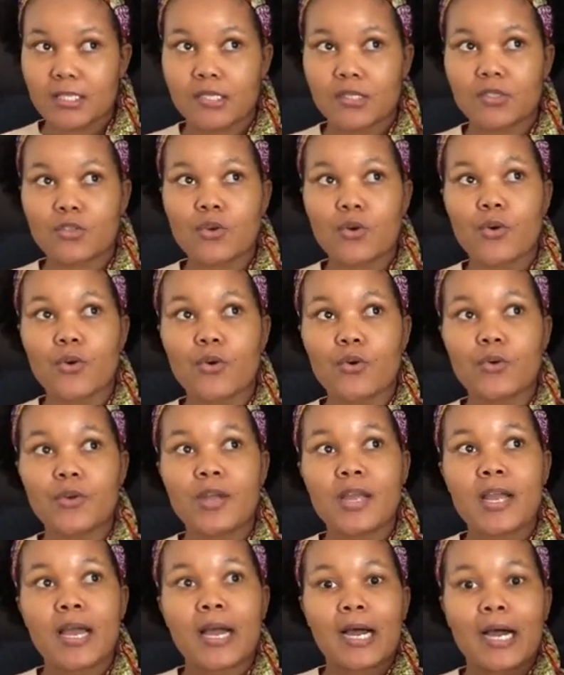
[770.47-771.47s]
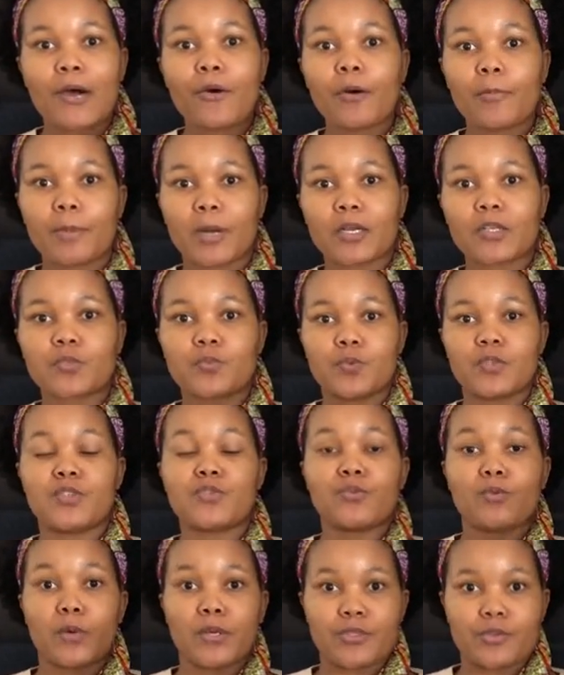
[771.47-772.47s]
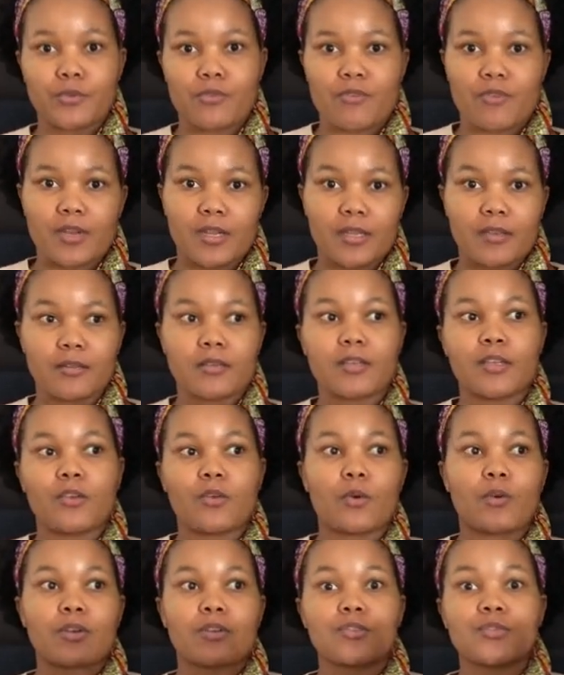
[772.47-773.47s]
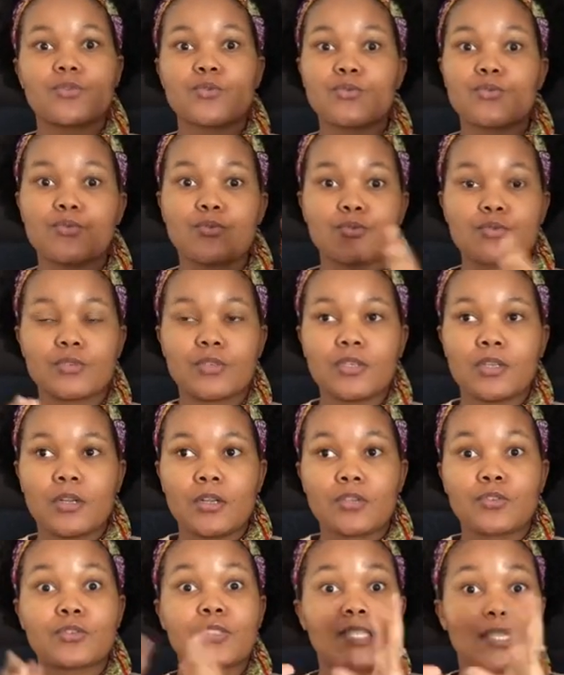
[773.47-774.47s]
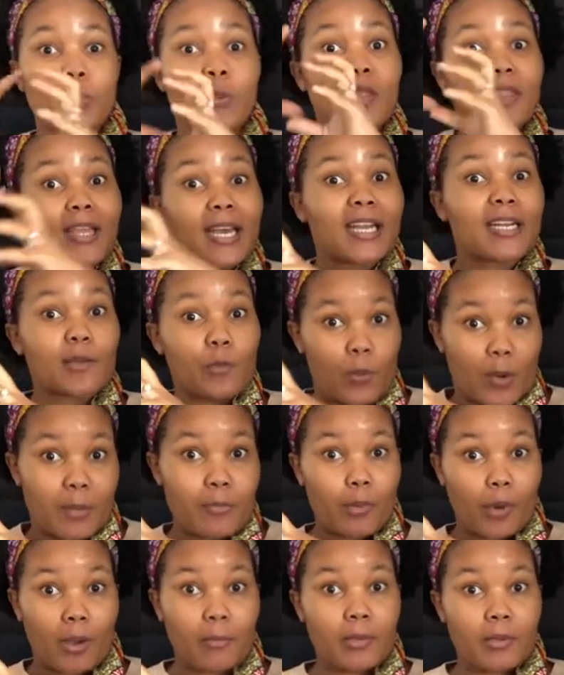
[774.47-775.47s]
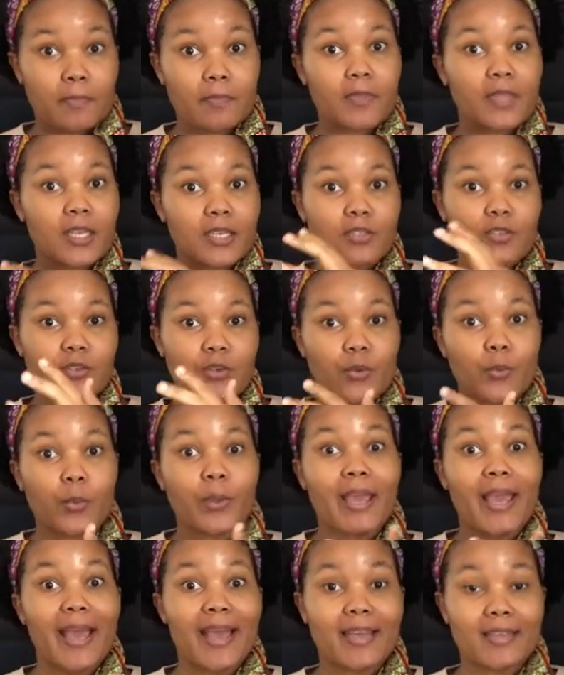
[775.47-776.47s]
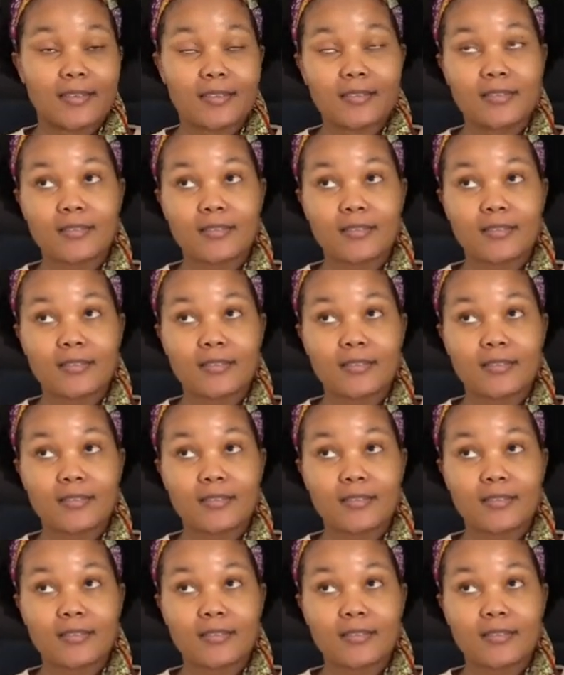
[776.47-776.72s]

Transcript: So how about we do 1, 2, 3 in order to deal with that one problem that, you know, we had,